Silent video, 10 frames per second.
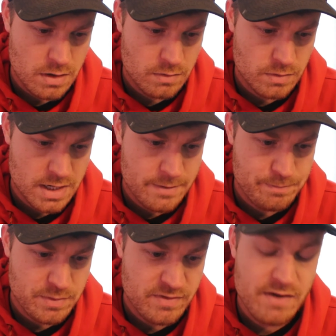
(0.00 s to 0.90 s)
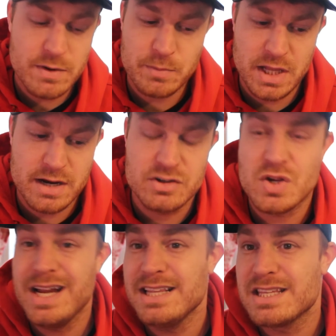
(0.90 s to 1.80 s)
right, favorite player. So
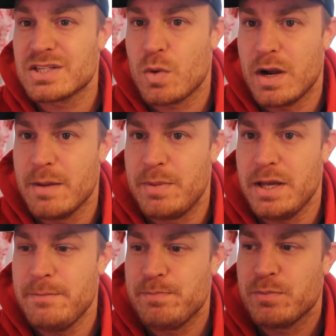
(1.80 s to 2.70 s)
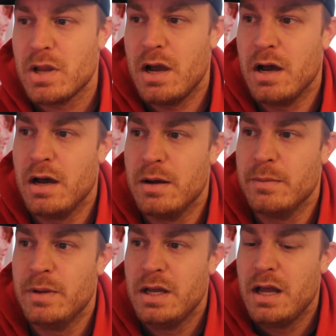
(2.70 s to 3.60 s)
I get this quite a bit.
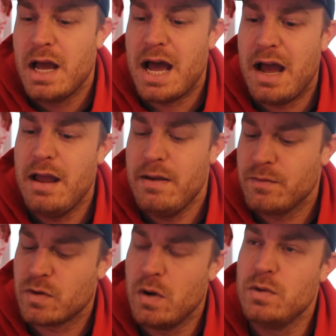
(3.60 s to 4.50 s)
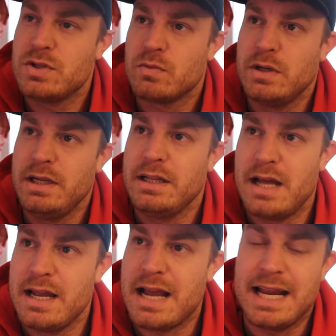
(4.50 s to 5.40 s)
I have grown to really
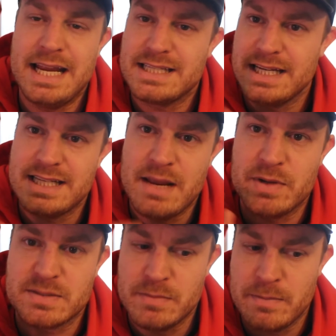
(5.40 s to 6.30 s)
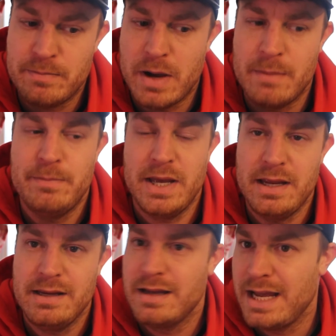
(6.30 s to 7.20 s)
like, I can't say his name, but
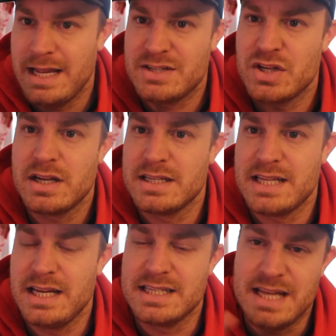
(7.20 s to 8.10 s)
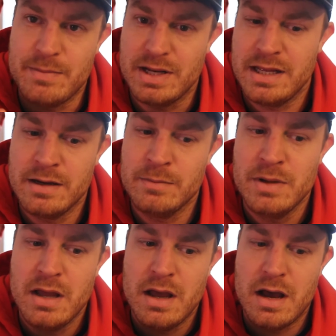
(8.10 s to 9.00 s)
Mbappe. I suck at saying his name, but
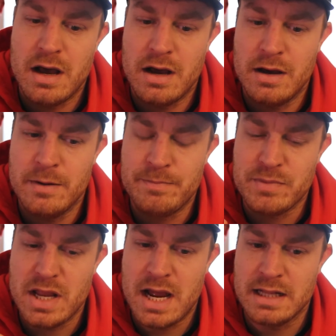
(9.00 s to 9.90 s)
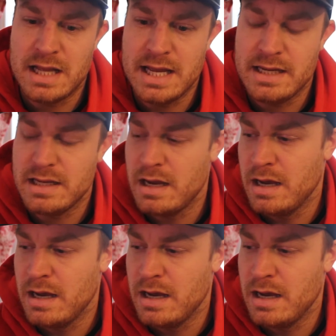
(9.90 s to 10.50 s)
him. I like